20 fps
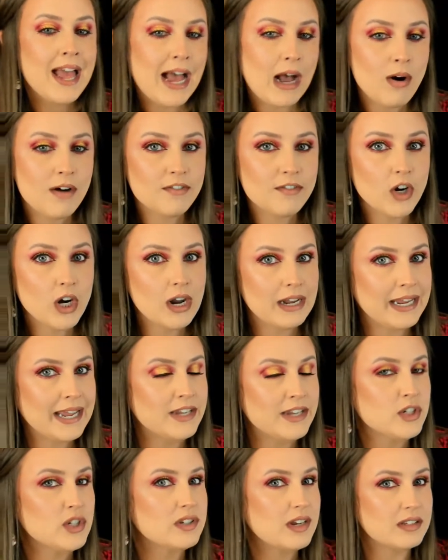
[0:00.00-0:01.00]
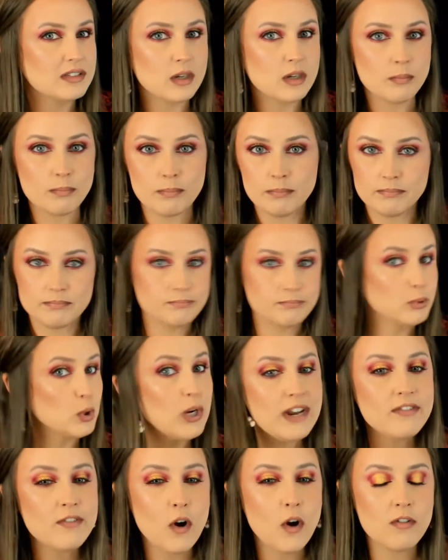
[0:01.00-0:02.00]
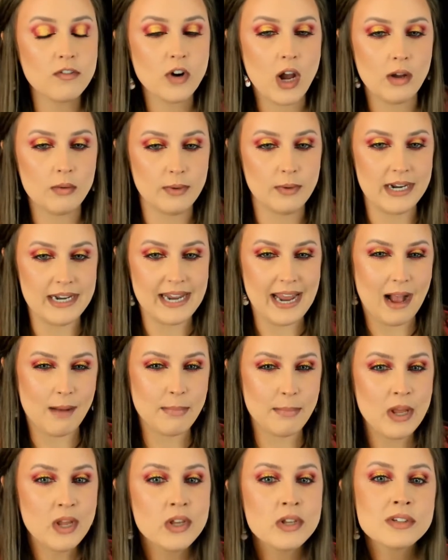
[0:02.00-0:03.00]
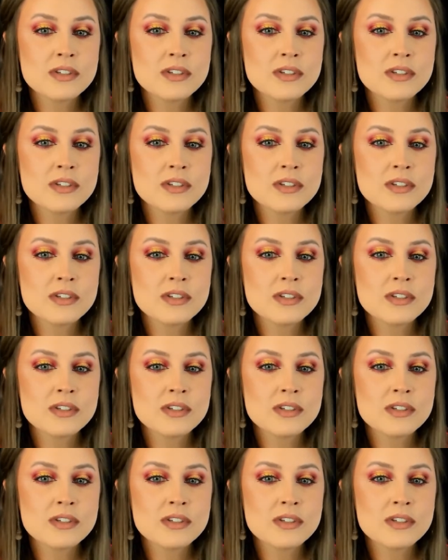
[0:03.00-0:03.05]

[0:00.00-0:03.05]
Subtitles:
However, again, just as a brief overall recap,